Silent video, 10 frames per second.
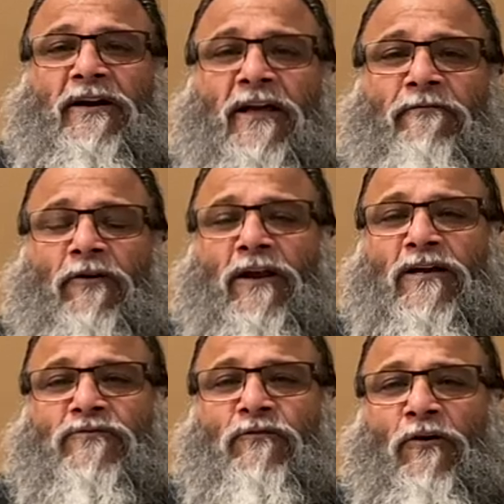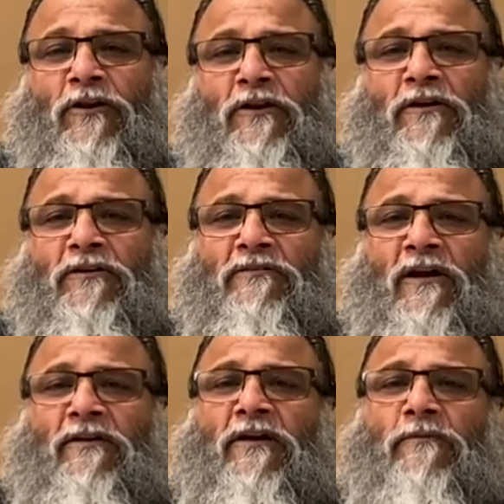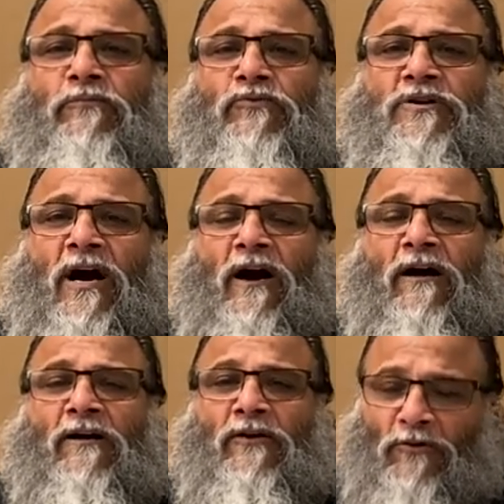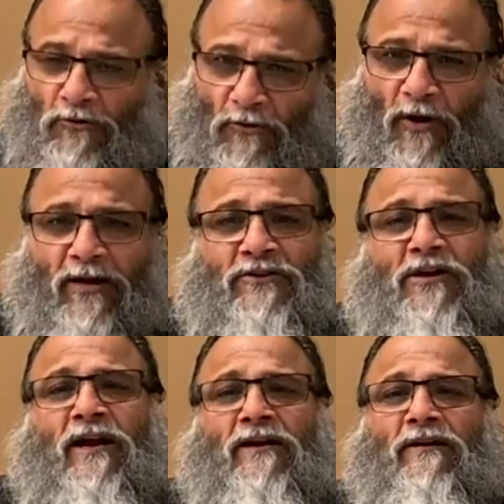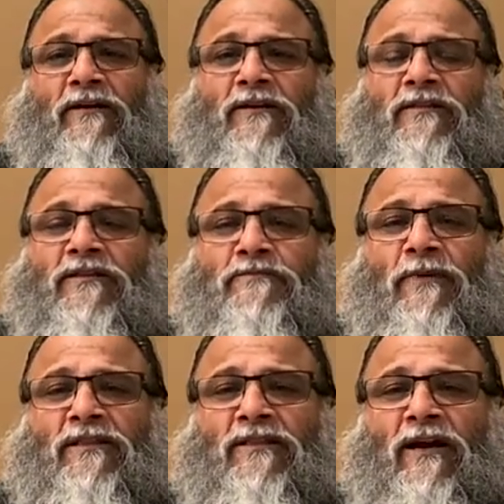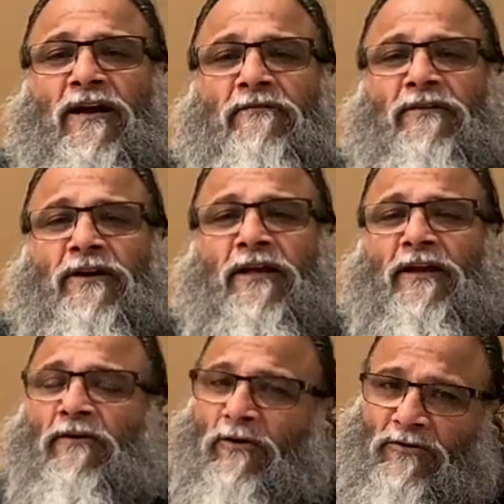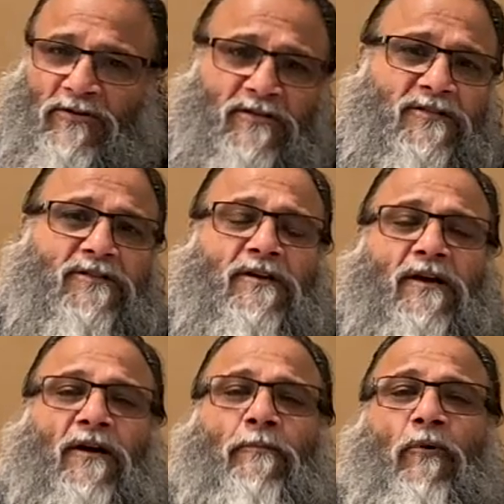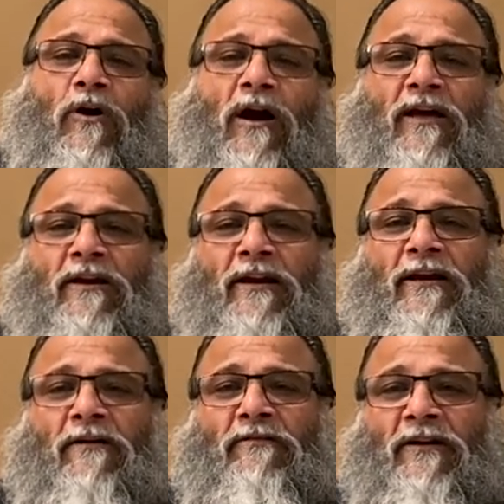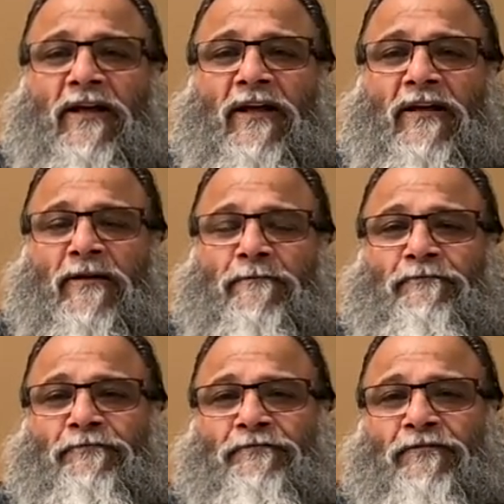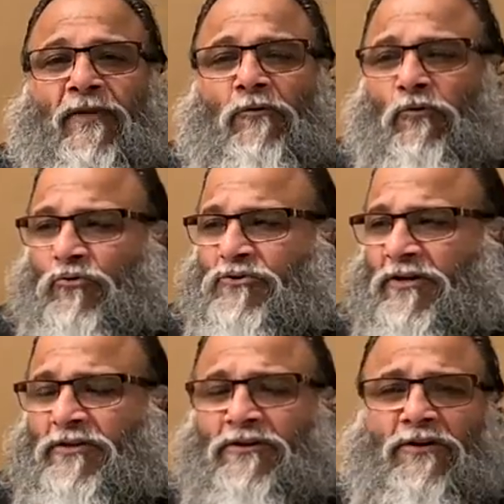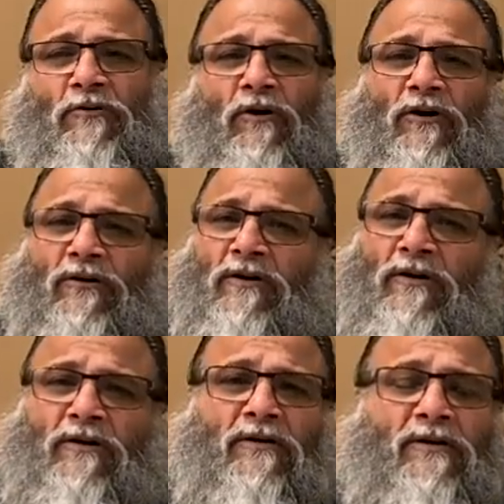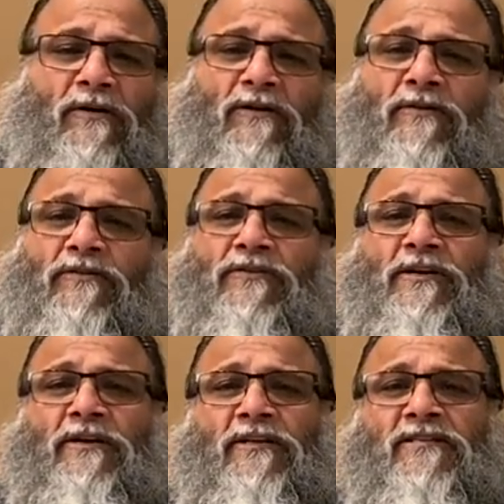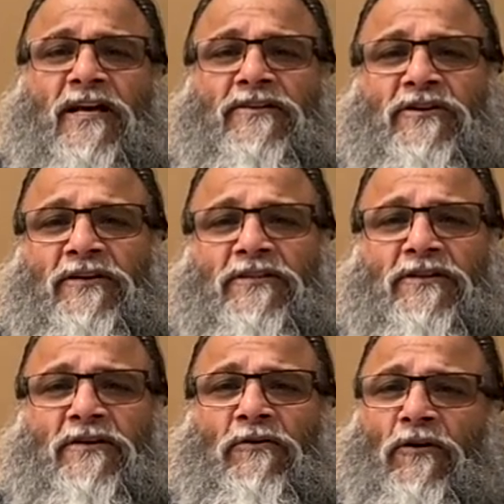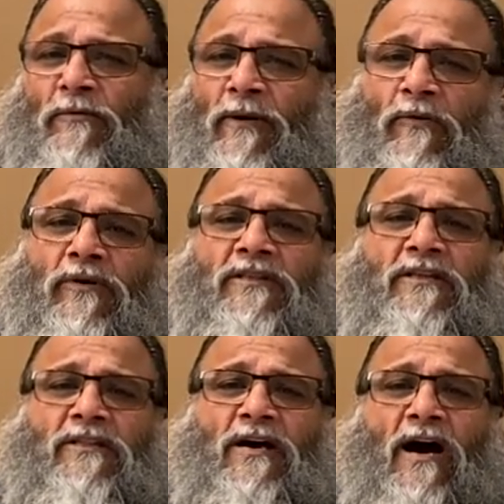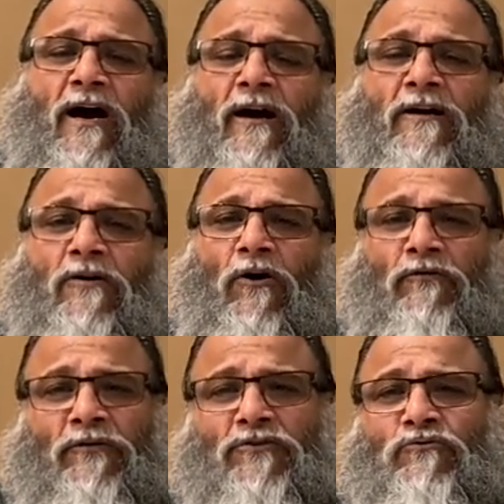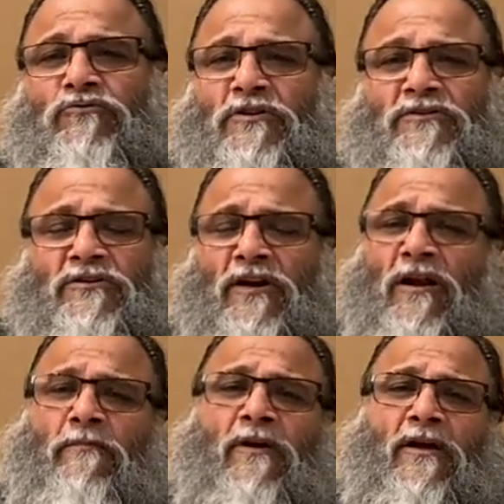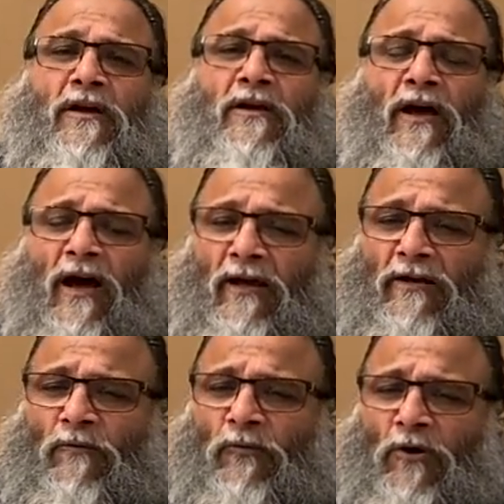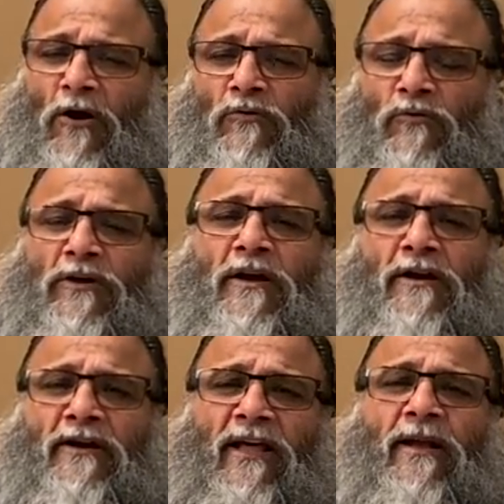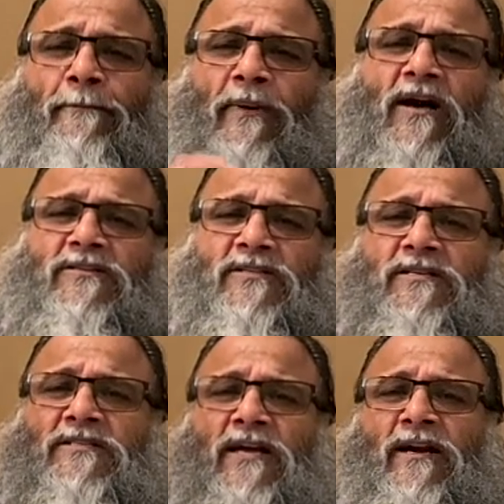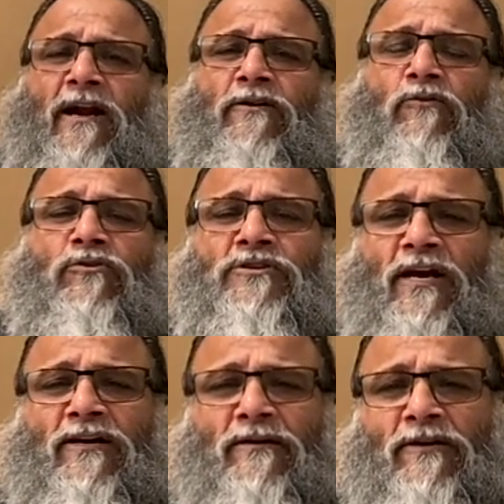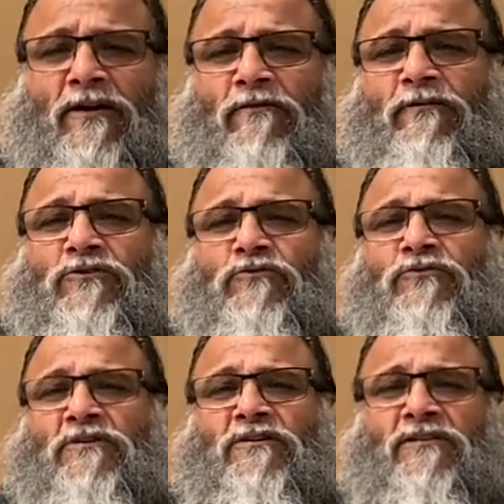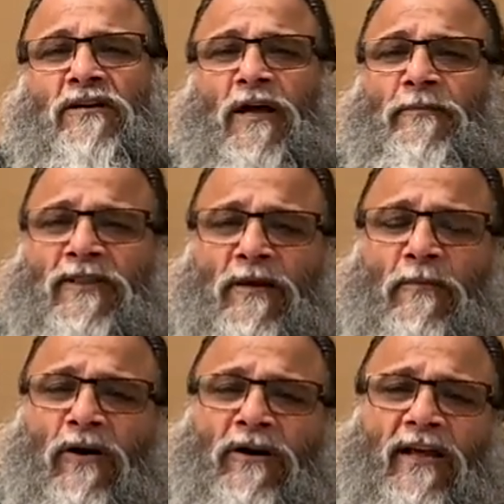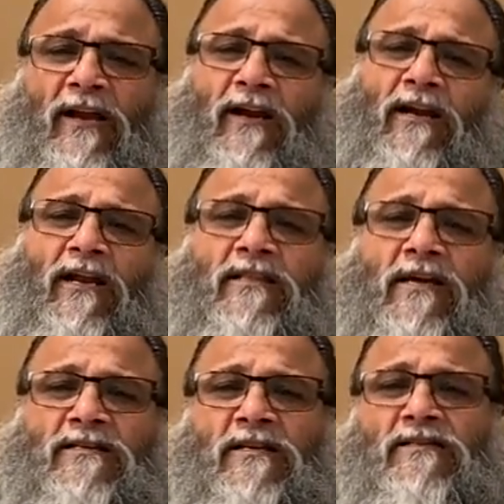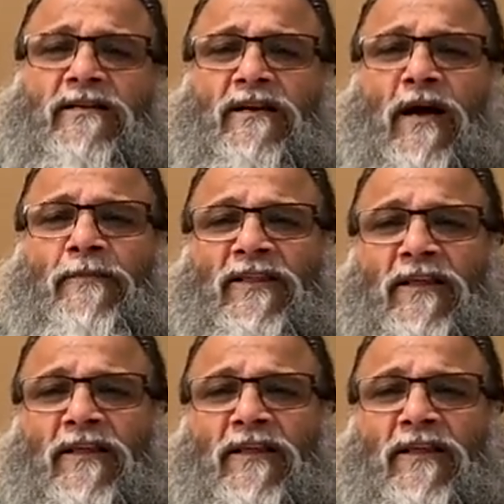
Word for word: day for last 40 years. I have done puja. You know I chant this mantra every day or this uh, book I read every day. Guru Charitra or uh, uh, Shirdi Sai Charitra or Bhagavad Gita or Vishnu Sahasranam. I, not day, day passes that I don't chant Vishnu Sahasranam in the morning and Lalita Sahasranam in